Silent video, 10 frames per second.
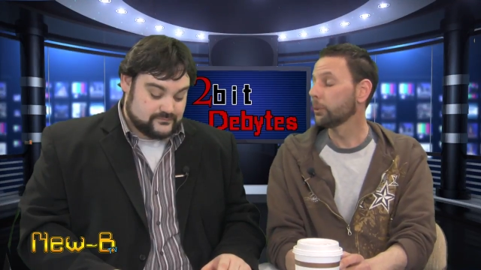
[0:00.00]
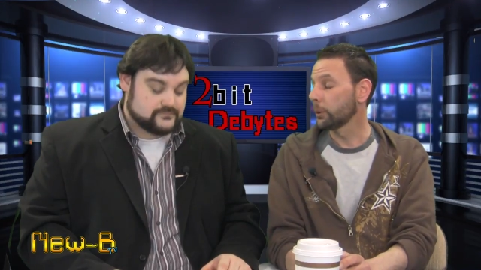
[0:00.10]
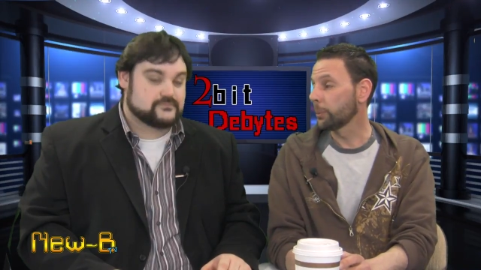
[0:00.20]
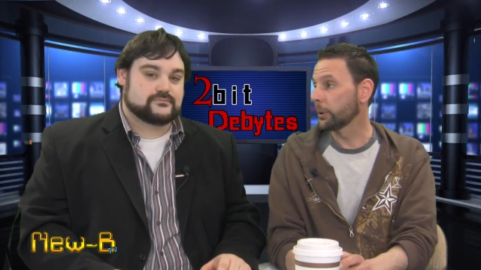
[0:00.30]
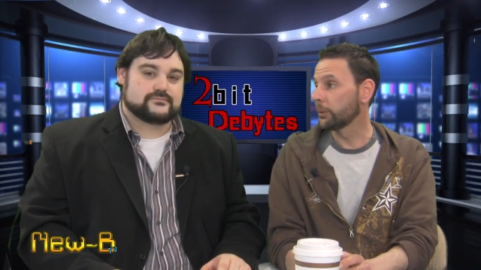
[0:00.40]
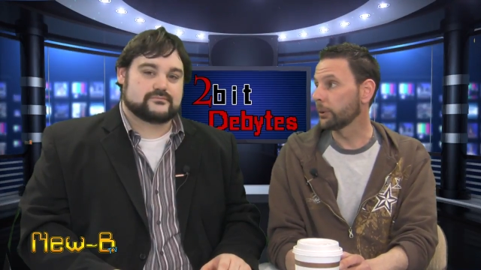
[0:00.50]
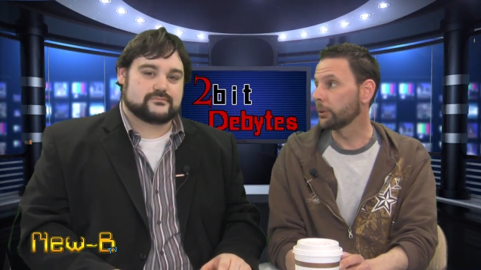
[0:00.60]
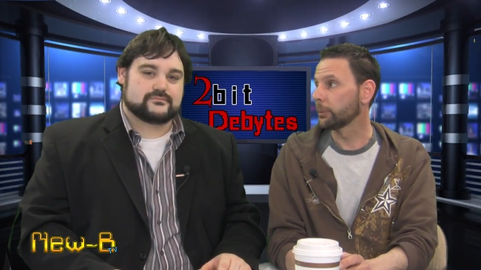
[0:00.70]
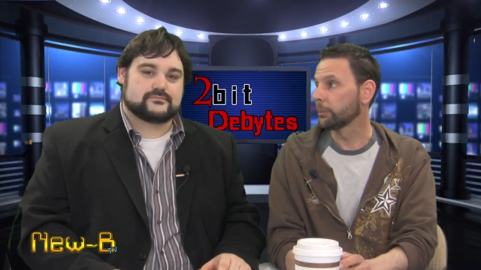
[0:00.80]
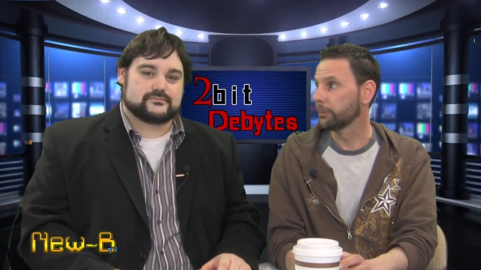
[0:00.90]
Speaker 1: Sony
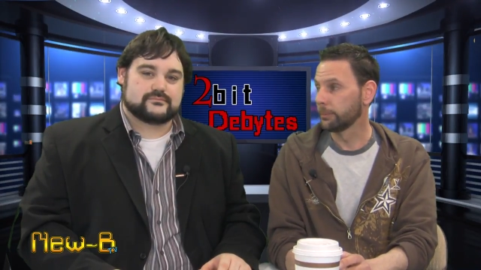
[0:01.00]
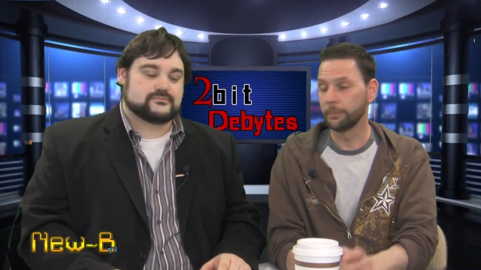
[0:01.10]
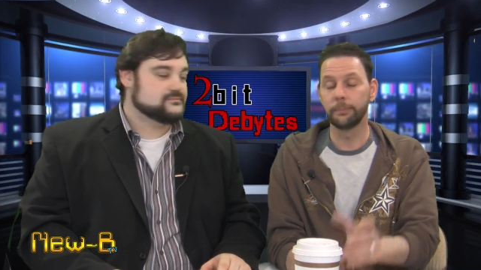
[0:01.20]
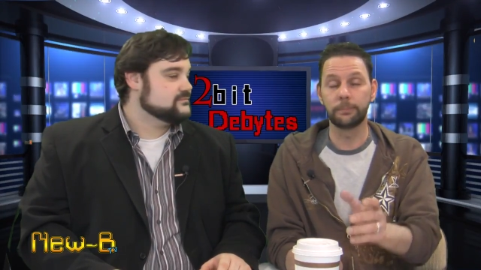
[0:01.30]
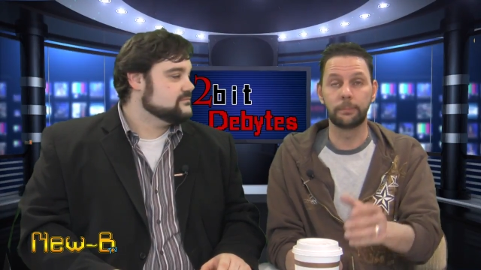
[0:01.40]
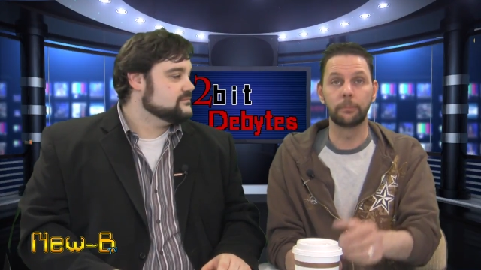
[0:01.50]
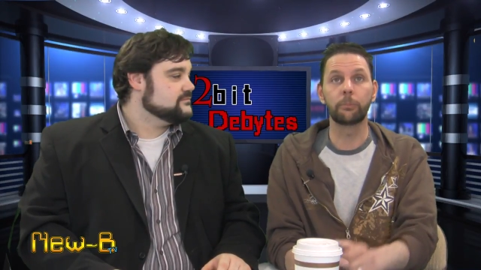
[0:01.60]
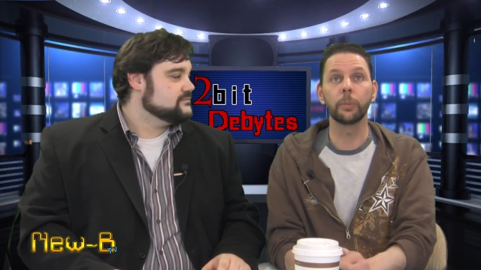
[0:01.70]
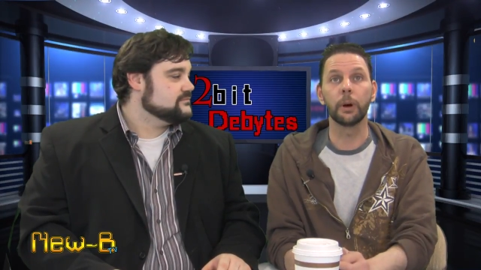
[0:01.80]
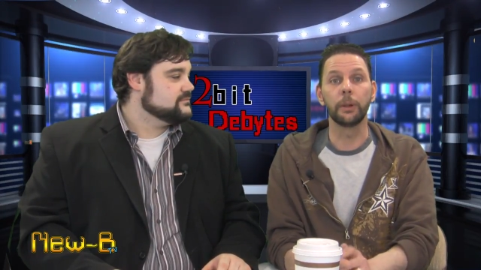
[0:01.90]
PlayStation.
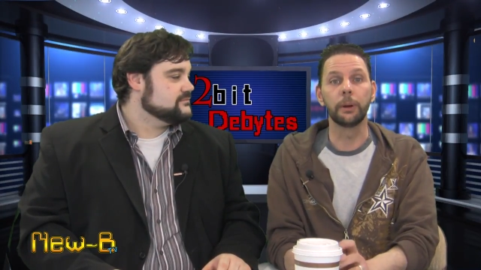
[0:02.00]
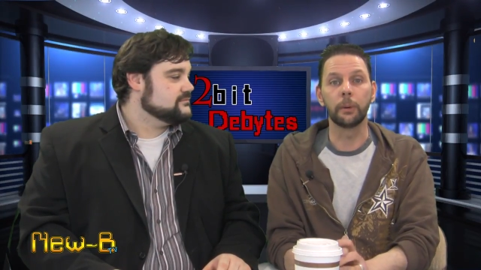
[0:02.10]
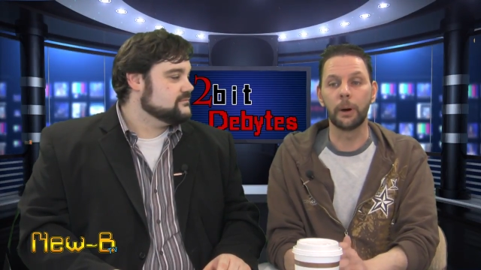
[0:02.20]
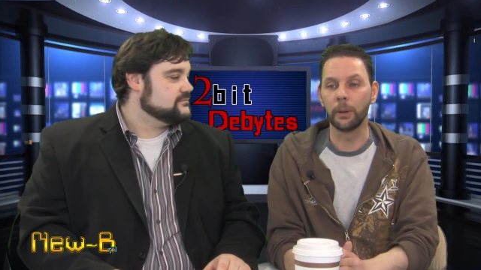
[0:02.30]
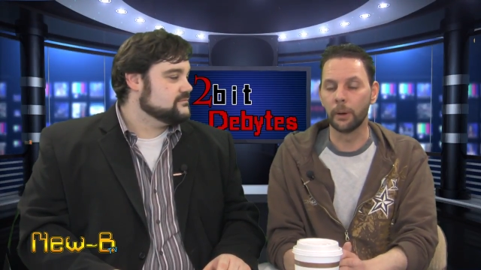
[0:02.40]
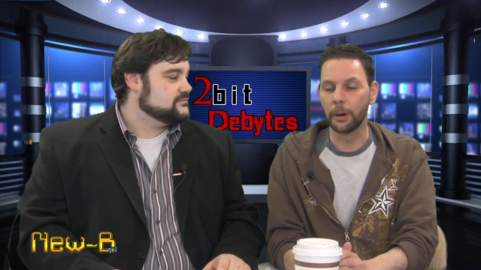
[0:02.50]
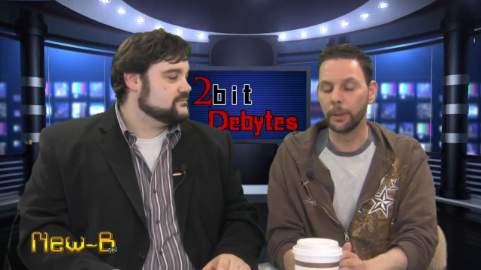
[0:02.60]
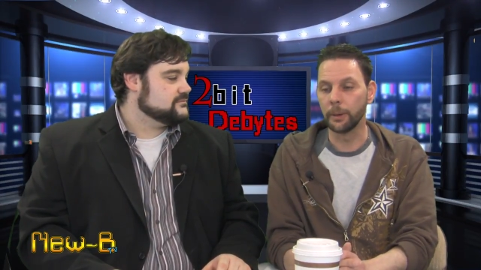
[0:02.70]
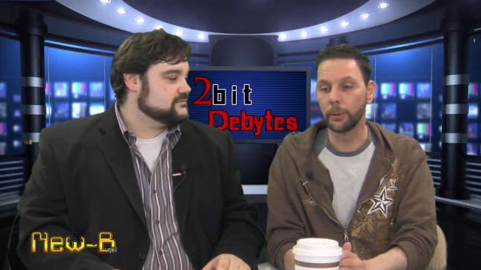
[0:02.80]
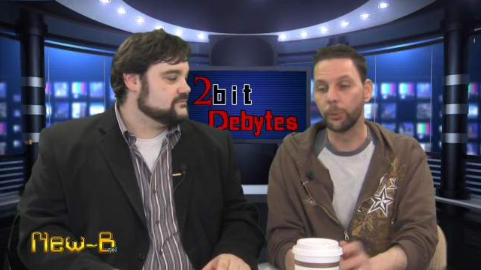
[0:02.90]
Their online
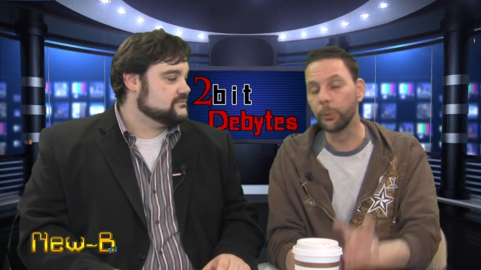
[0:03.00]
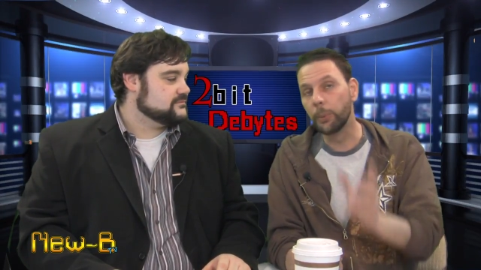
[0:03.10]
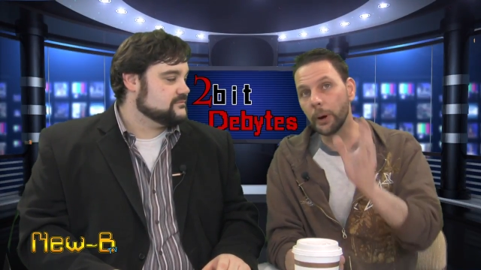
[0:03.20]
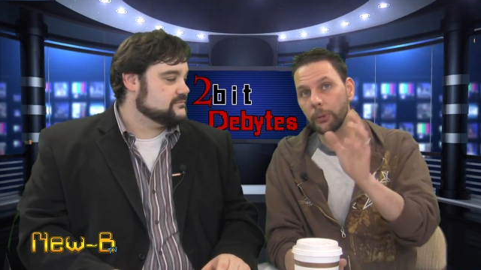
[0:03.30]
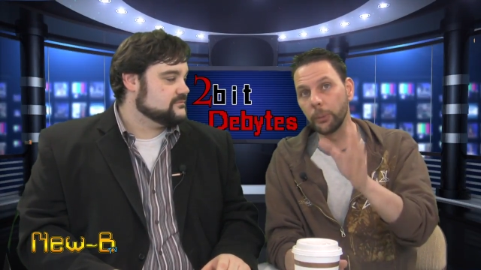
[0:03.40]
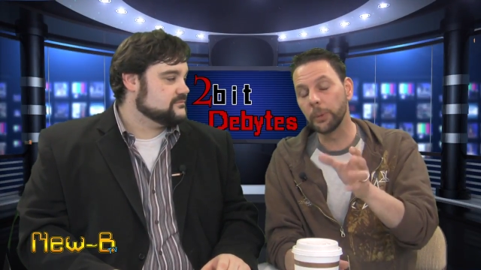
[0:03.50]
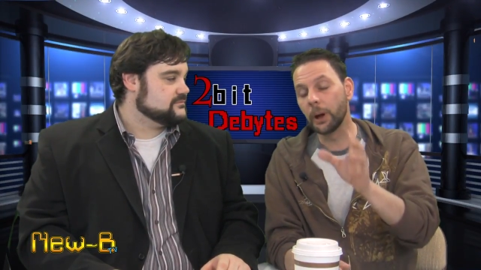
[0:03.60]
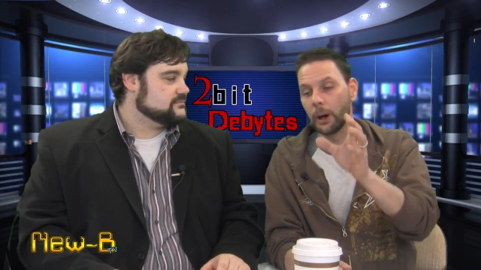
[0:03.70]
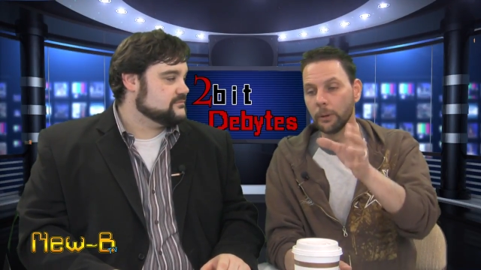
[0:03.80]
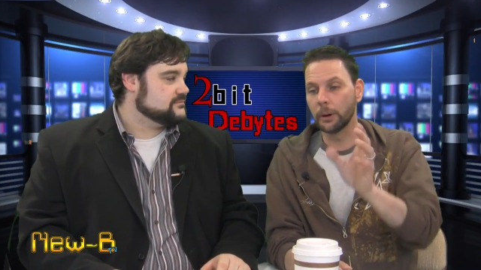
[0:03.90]
things. You buy something
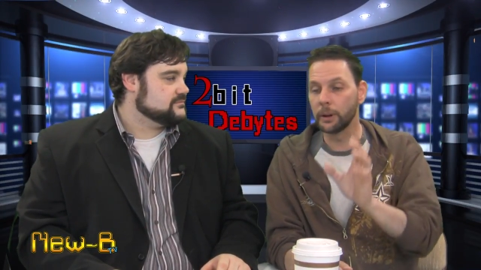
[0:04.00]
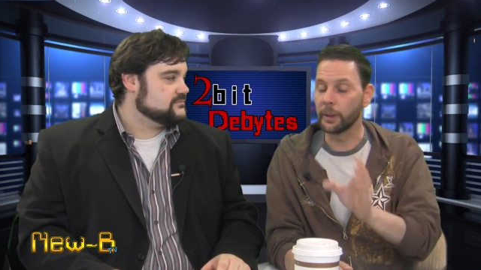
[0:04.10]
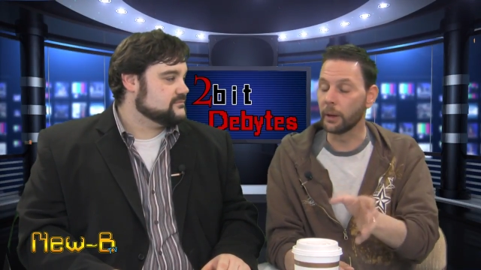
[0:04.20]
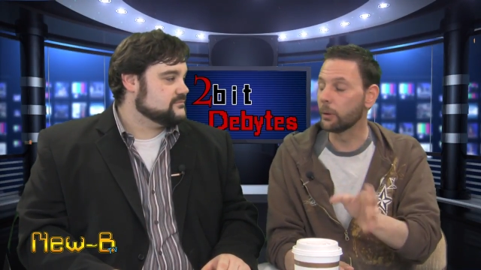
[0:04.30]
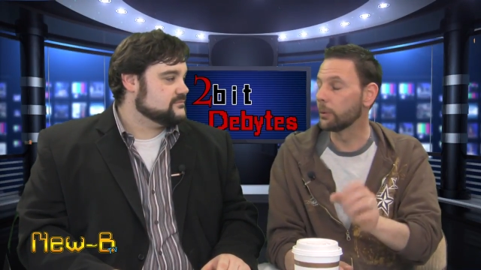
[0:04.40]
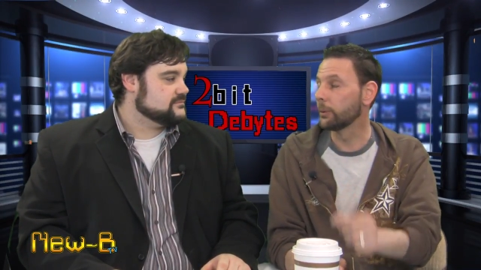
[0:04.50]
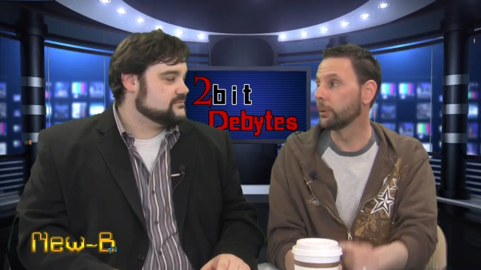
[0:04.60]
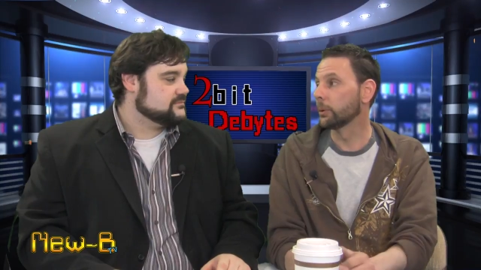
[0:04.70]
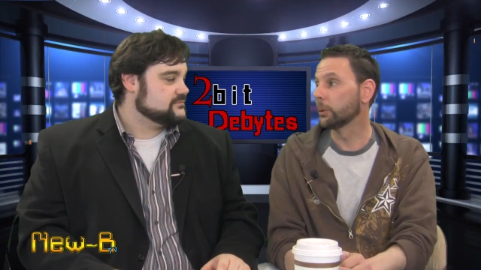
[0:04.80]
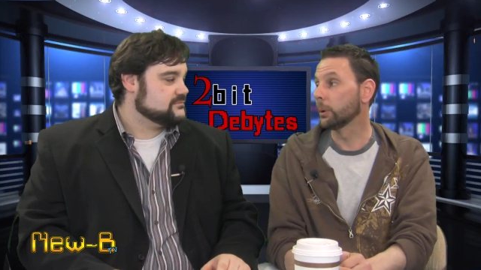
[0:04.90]
online and download it to
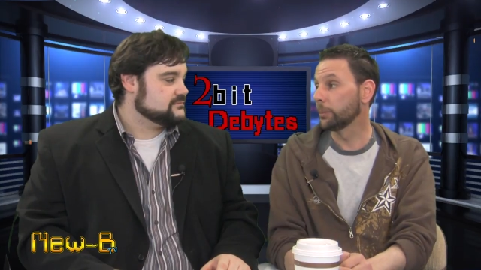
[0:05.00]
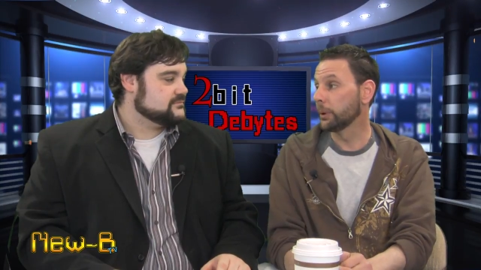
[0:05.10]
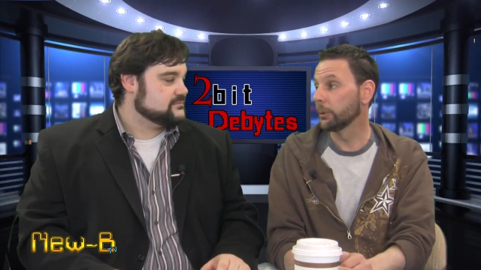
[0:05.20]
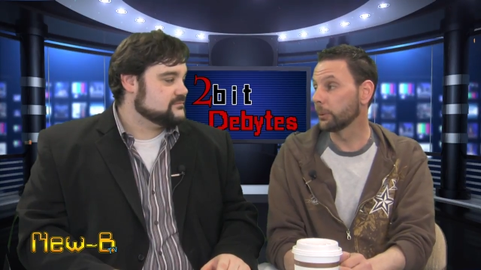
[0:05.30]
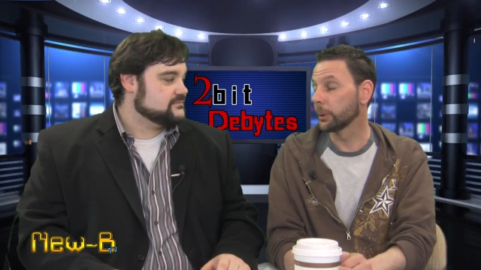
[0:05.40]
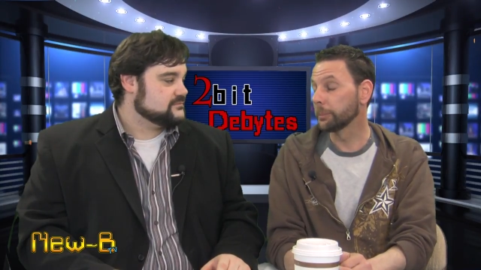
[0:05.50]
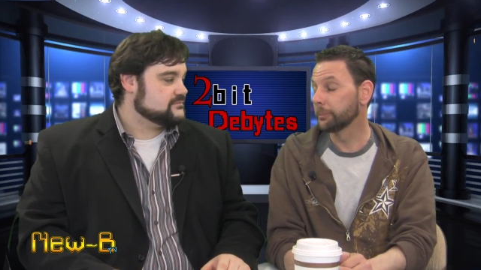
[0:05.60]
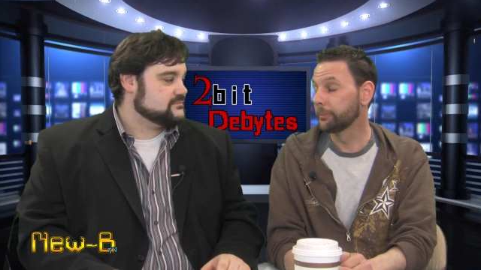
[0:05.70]
your uh, P S three.